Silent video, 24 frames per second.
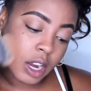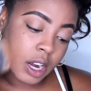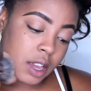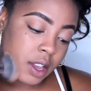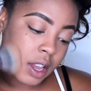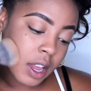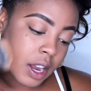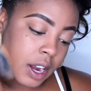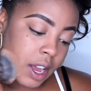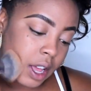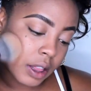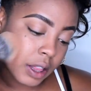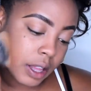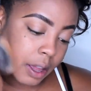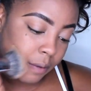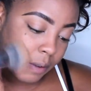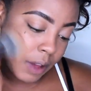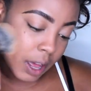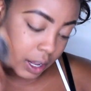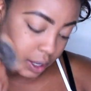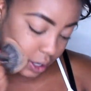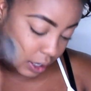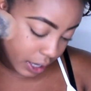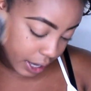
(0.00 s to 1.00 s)
And again, I love
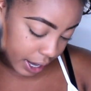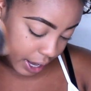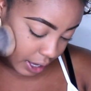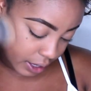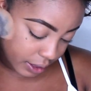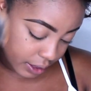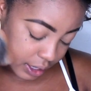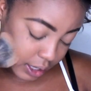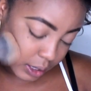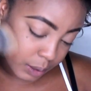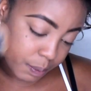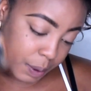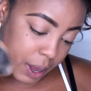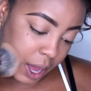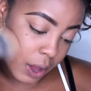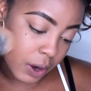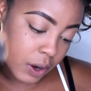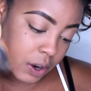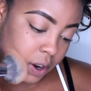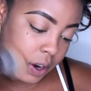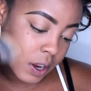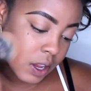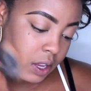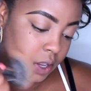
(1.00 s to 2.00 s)
how light this
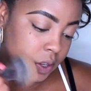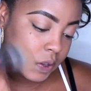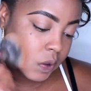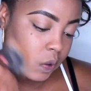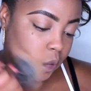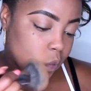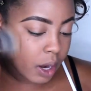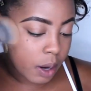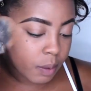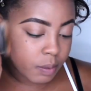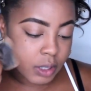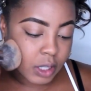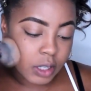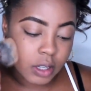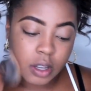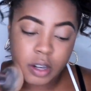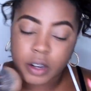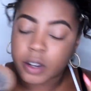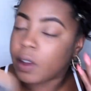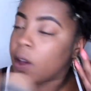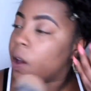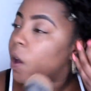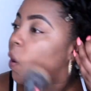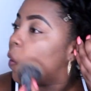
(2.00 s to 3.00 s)
powder is. I'm just
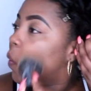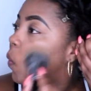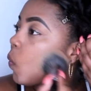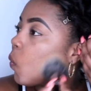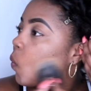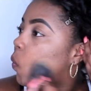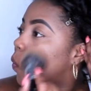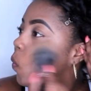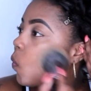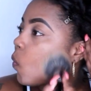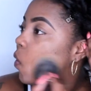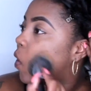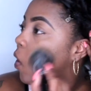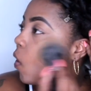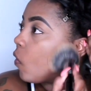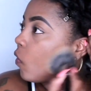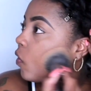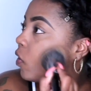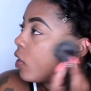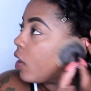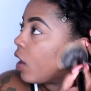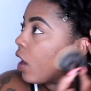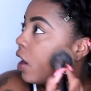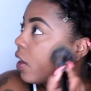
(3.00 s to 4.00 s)
gonna go
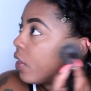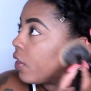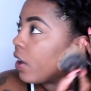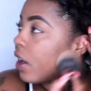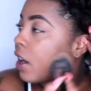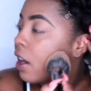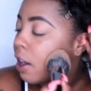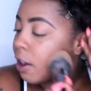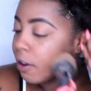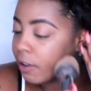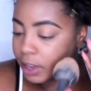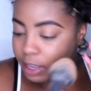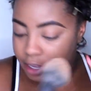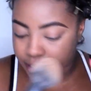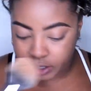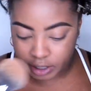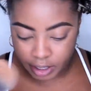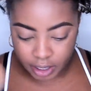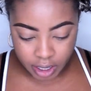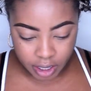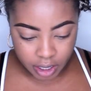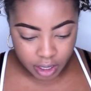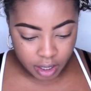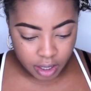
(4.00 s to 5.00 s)
over the other areas.
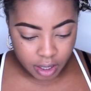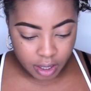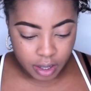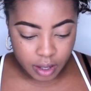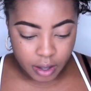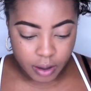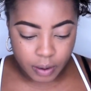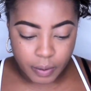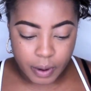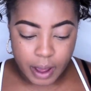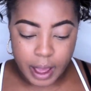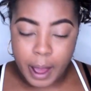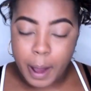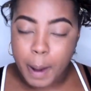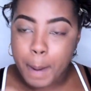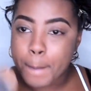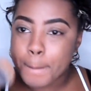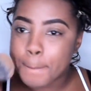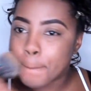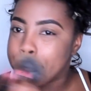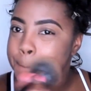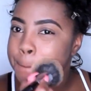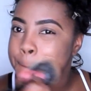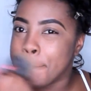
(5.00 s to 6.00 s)
Wow.
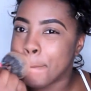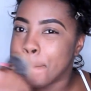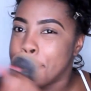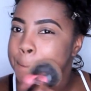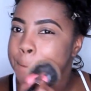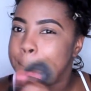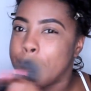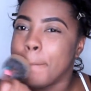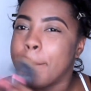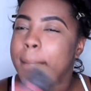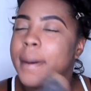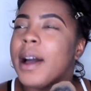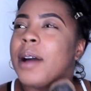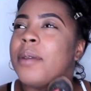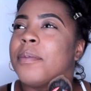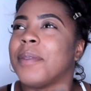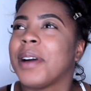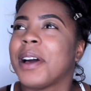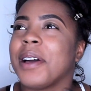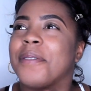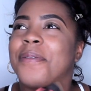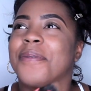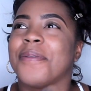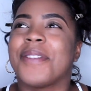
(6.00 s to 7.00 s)
On
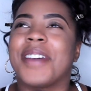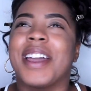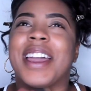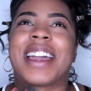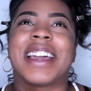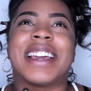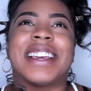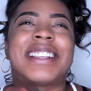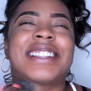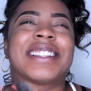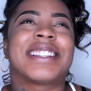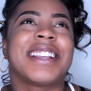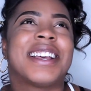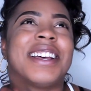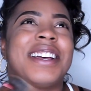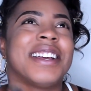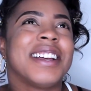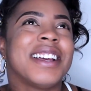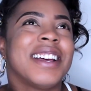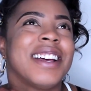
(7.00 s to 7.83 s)
my face.